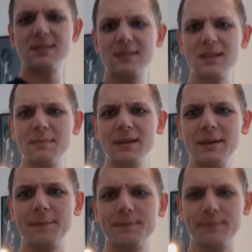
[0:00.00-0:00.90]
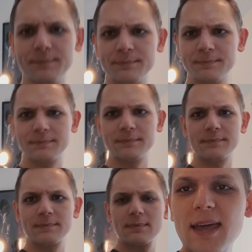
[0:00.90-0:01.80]
still a bit
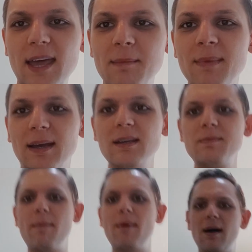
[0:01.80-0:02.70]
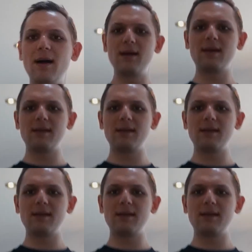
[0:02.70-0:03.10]
hit and miss, but